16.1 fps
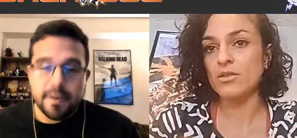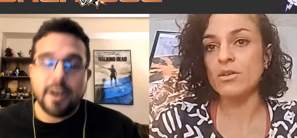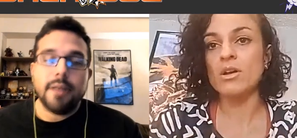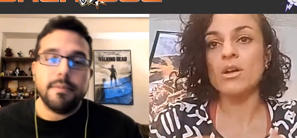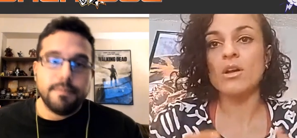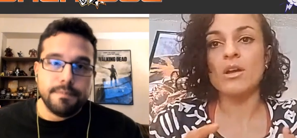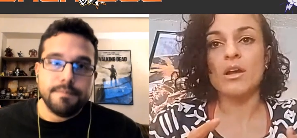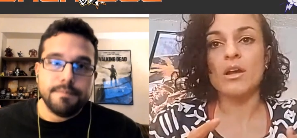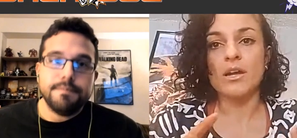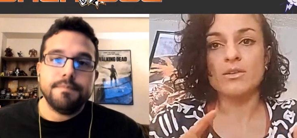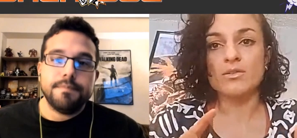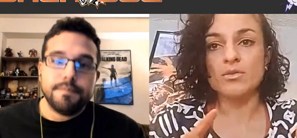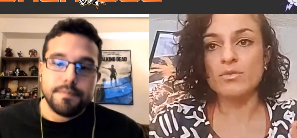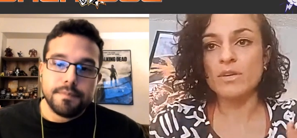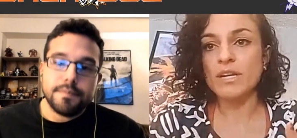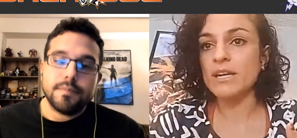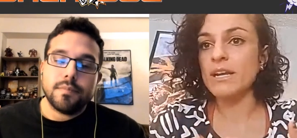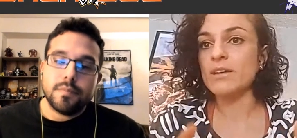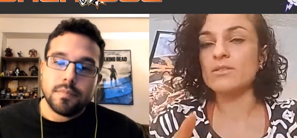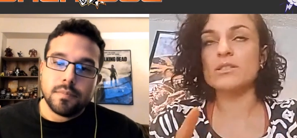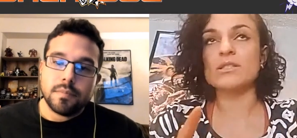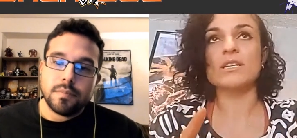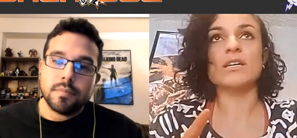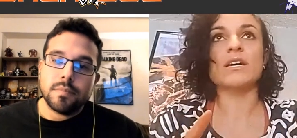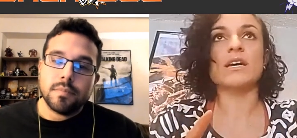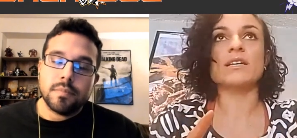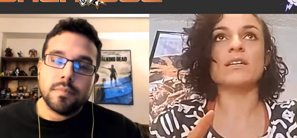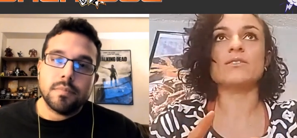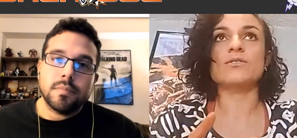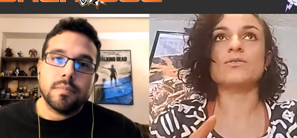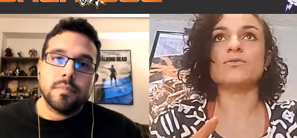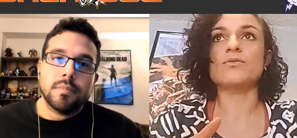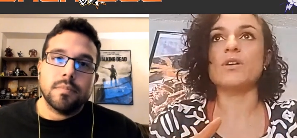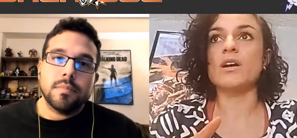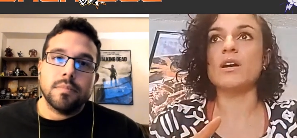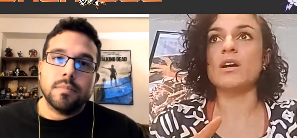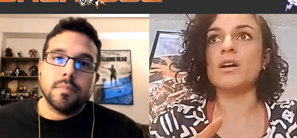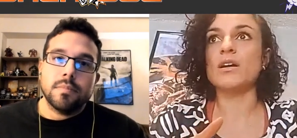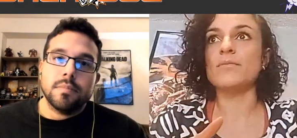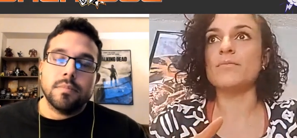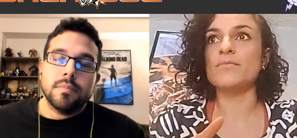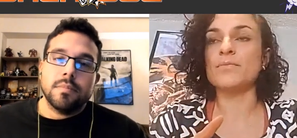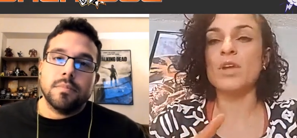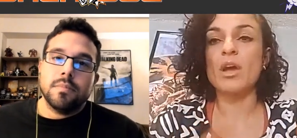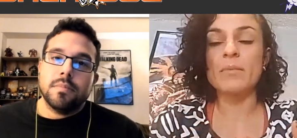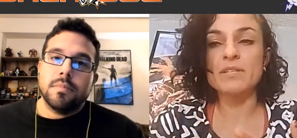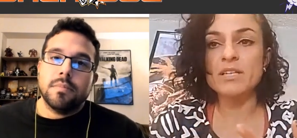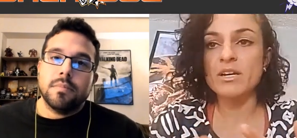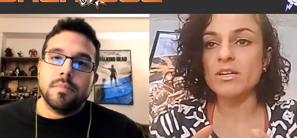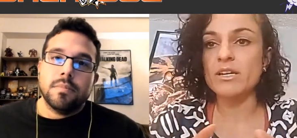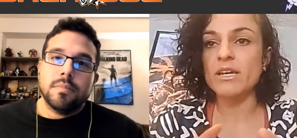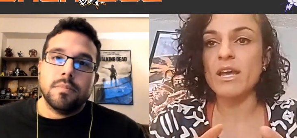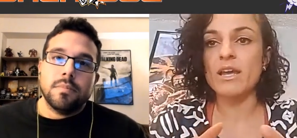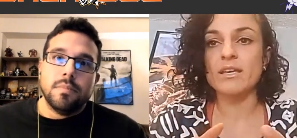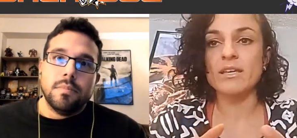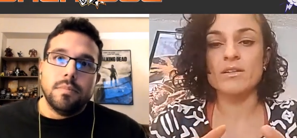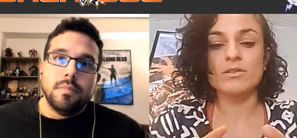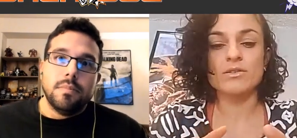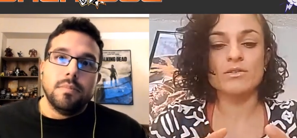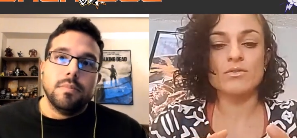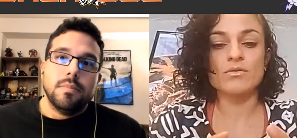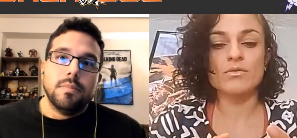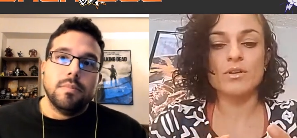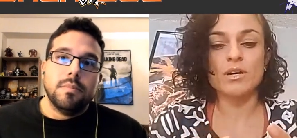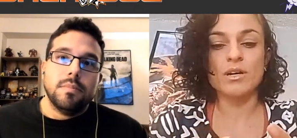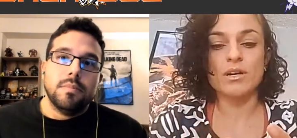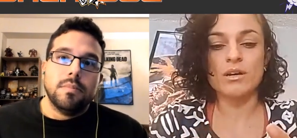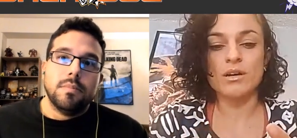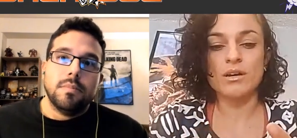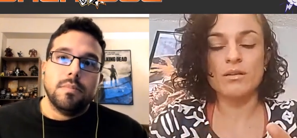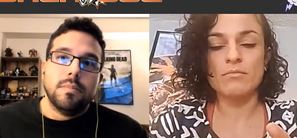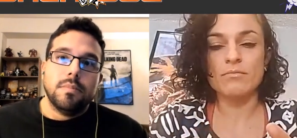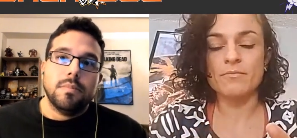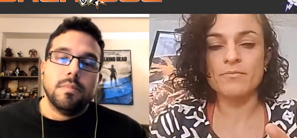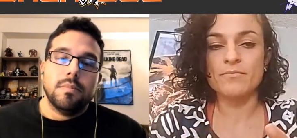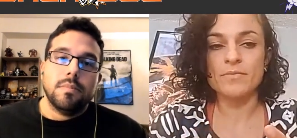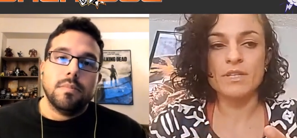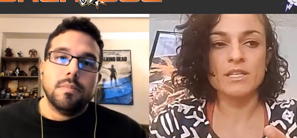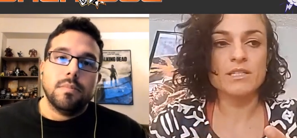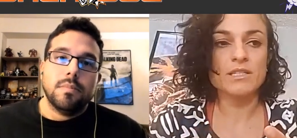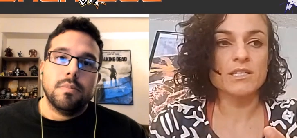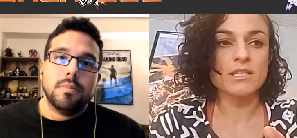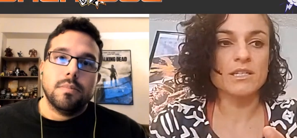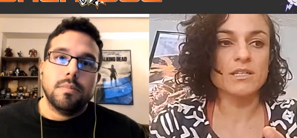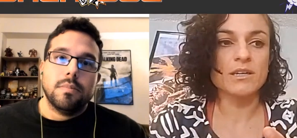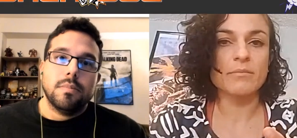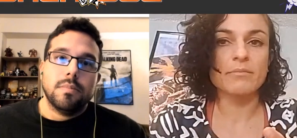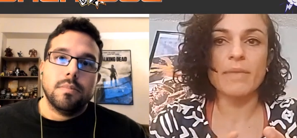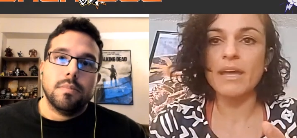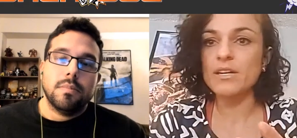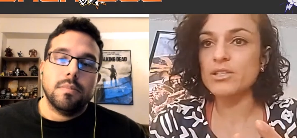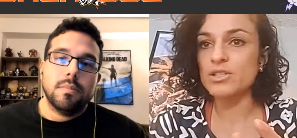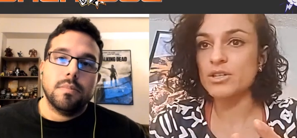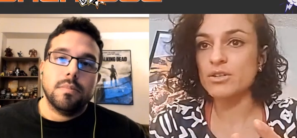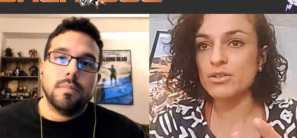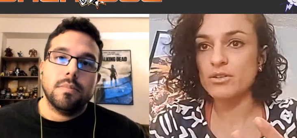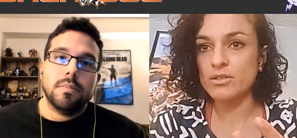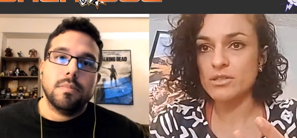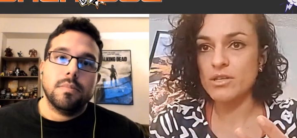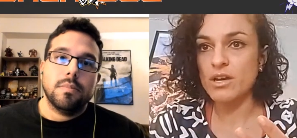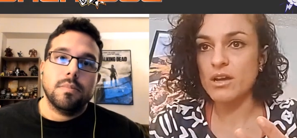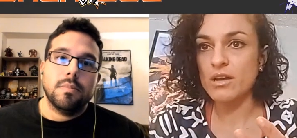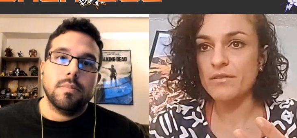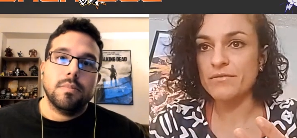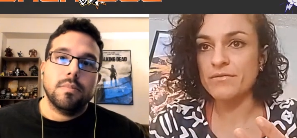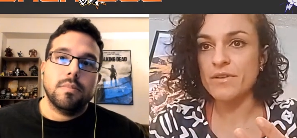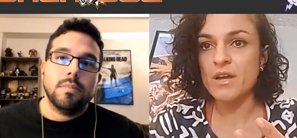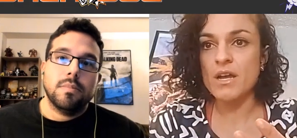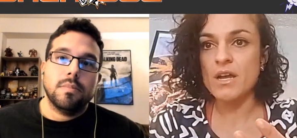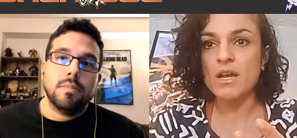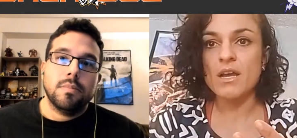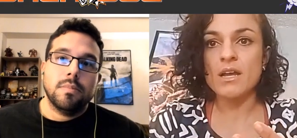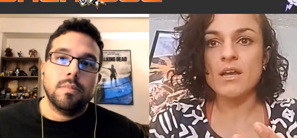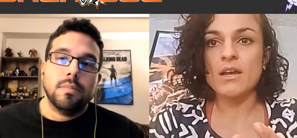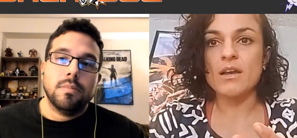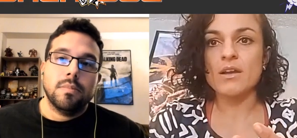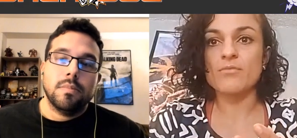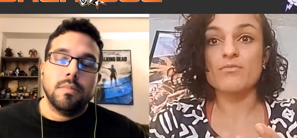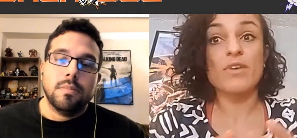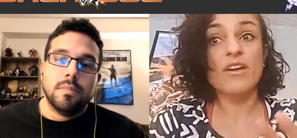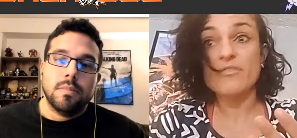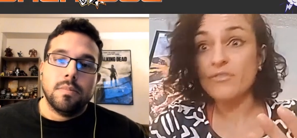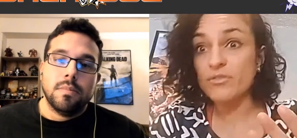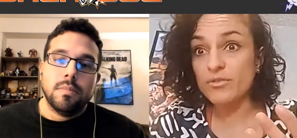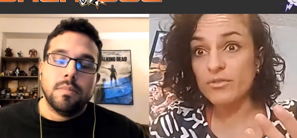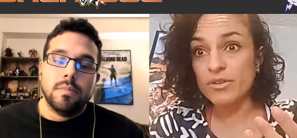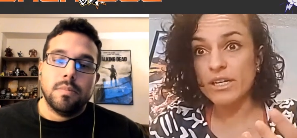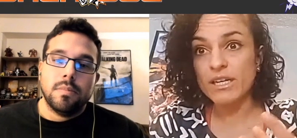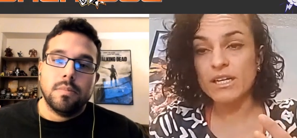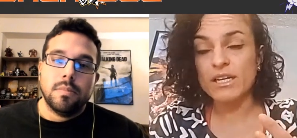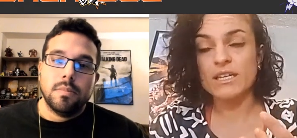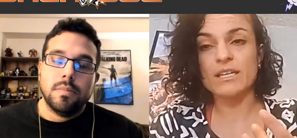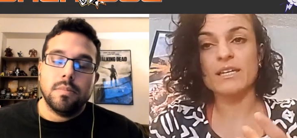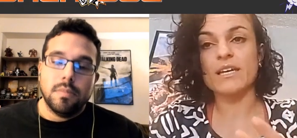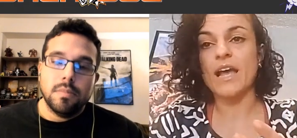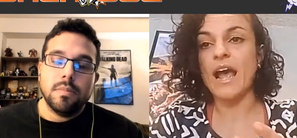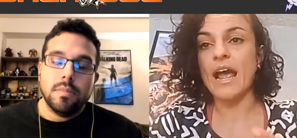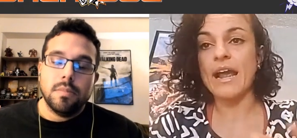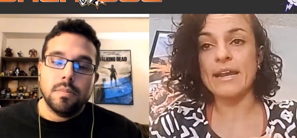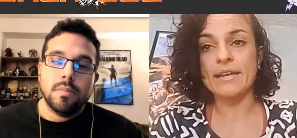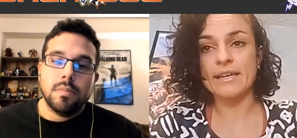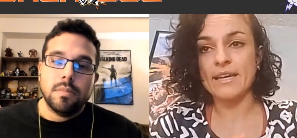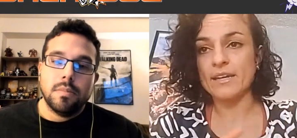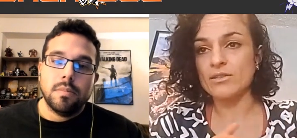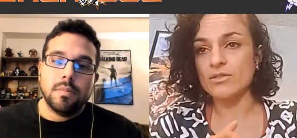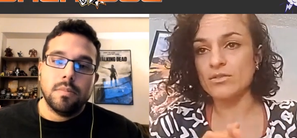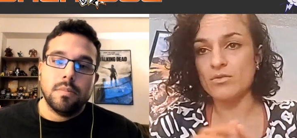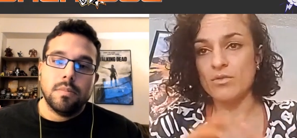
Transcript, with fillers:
Speaker 1: Right. I do ring announcing. I can do um, commentary. I can do um, let's see, managerial stuff, referee. Like I can do